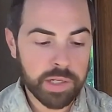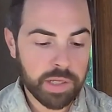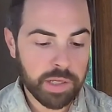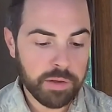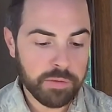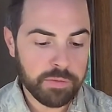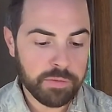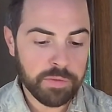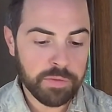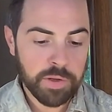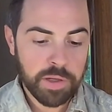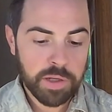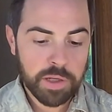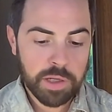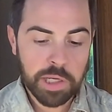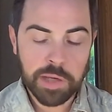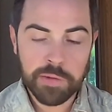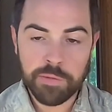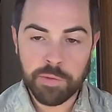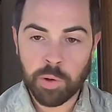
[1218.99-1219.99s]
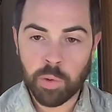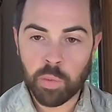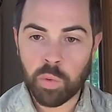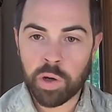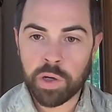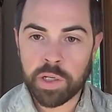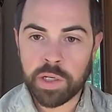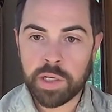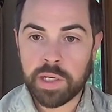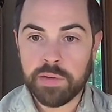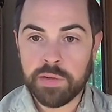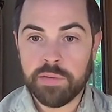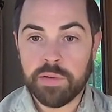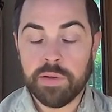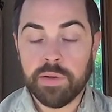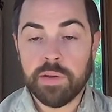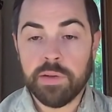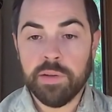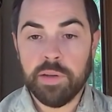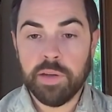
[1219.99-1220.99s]
If you're running,
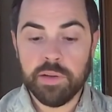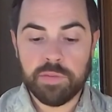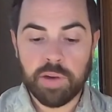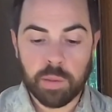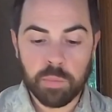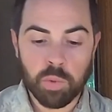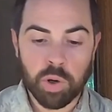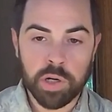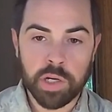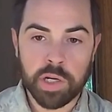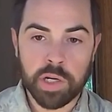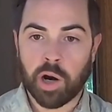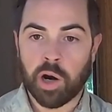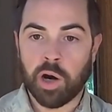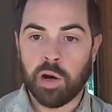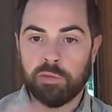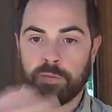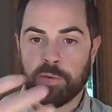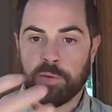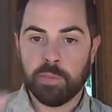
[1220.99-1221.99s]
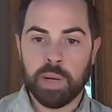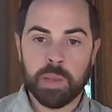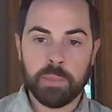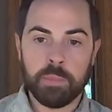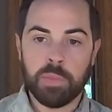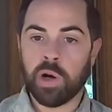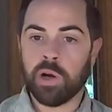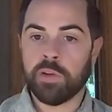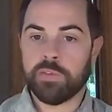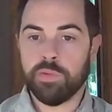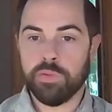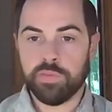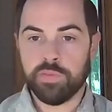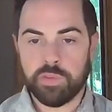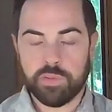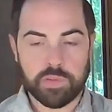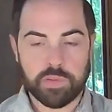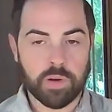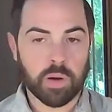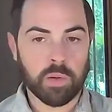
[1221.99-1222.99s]
if I'm running hard for my boss, who's
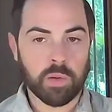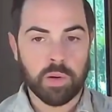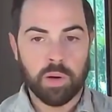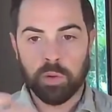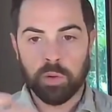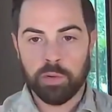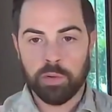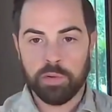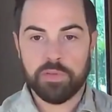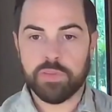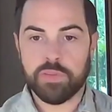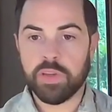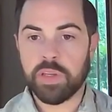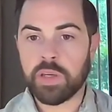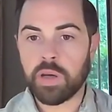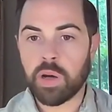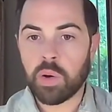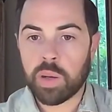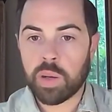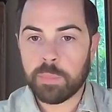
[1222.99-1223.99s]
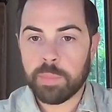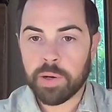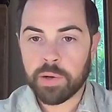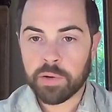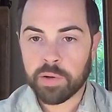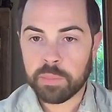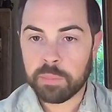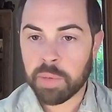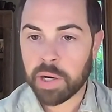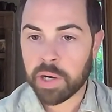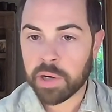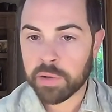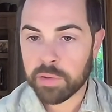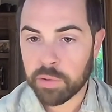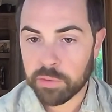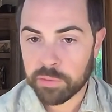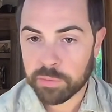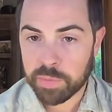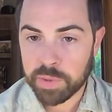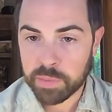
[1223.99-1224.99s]
the CRO or the CEO, I better admire
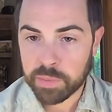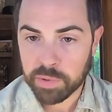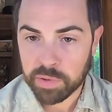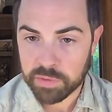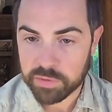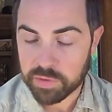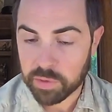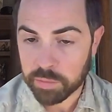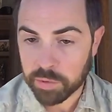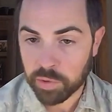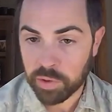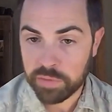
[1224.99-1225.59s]
those people to some degree.